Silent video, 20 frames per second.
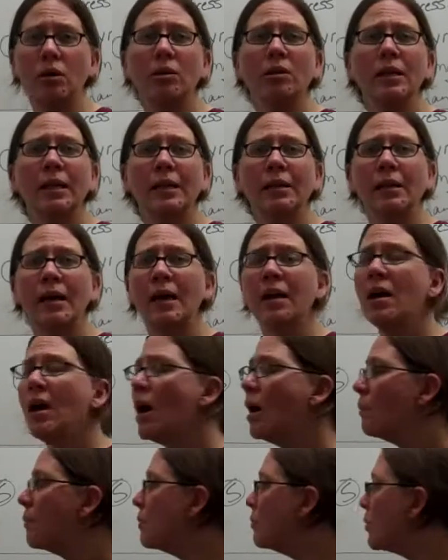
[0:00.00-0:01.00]
that aren't like that,
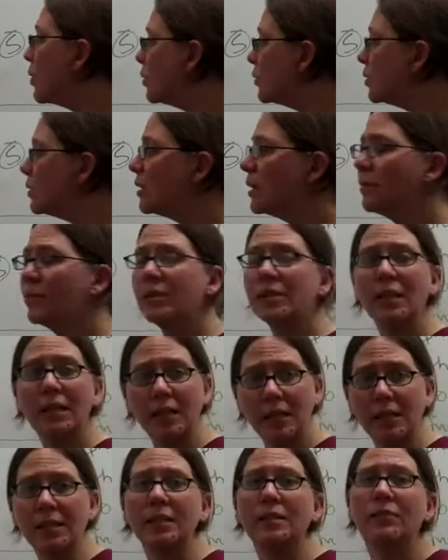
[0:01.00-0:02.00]
but most of them is a
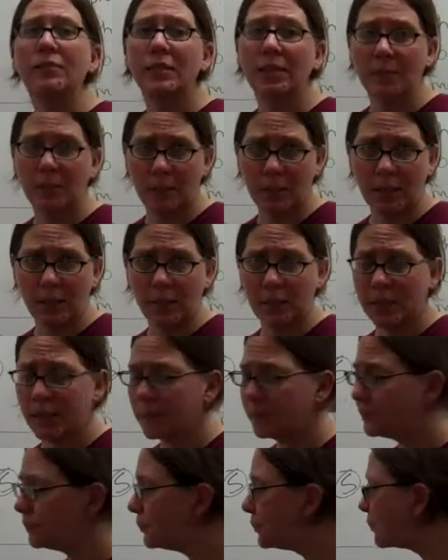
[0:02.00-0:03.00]
list of
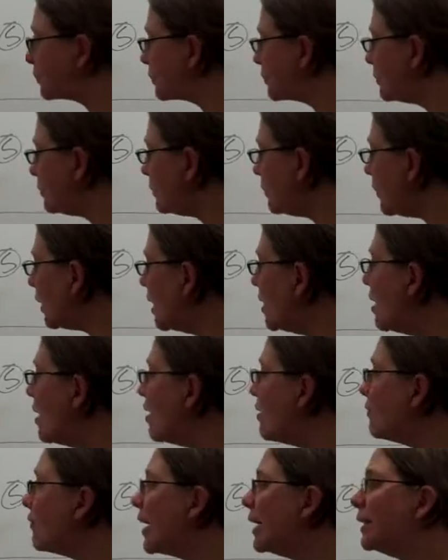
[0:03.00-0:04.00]
symptoms.
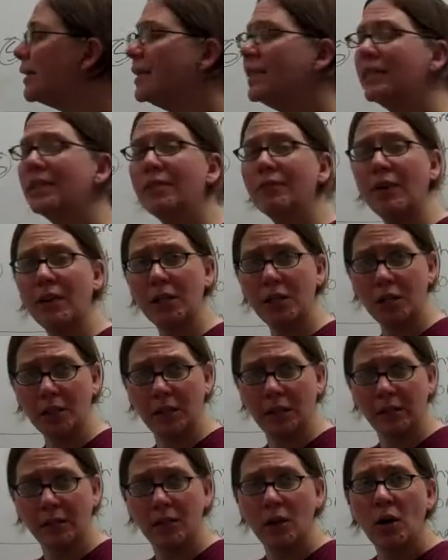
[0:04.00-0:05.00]
Finally,
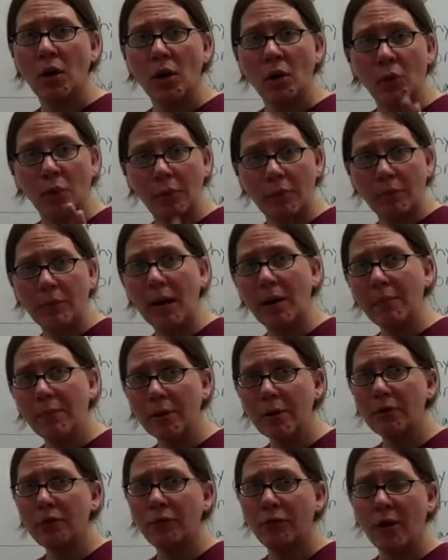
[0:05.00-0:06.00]
dysfunction.
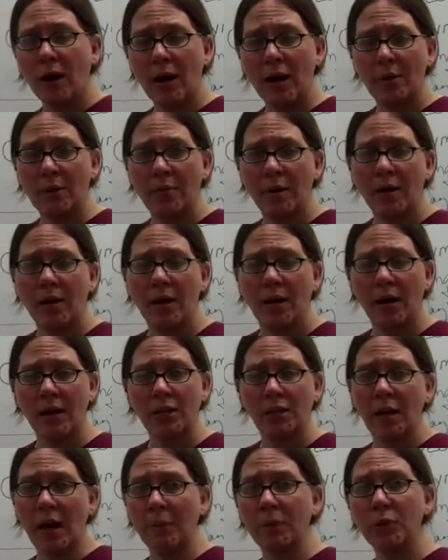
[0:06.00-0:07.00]
Remember from
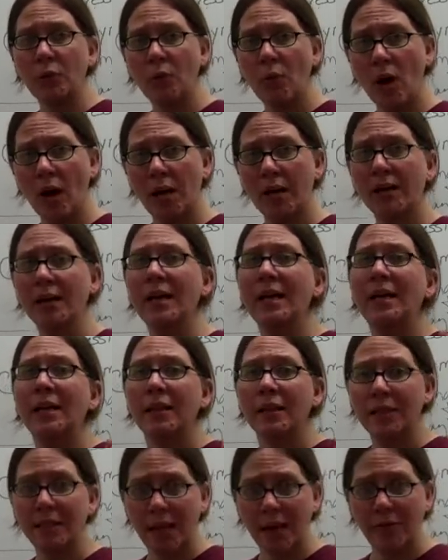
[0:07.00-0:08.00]
Chapter 1
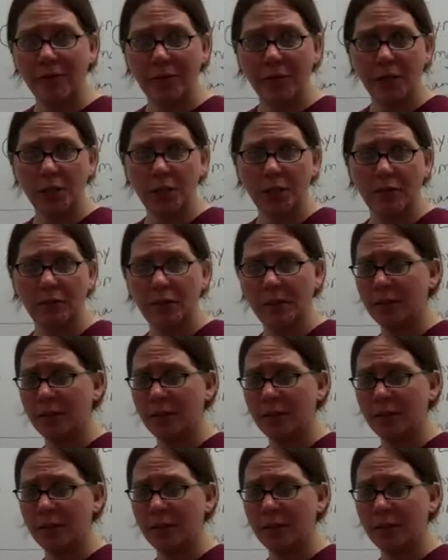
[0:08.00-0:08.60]
the definition of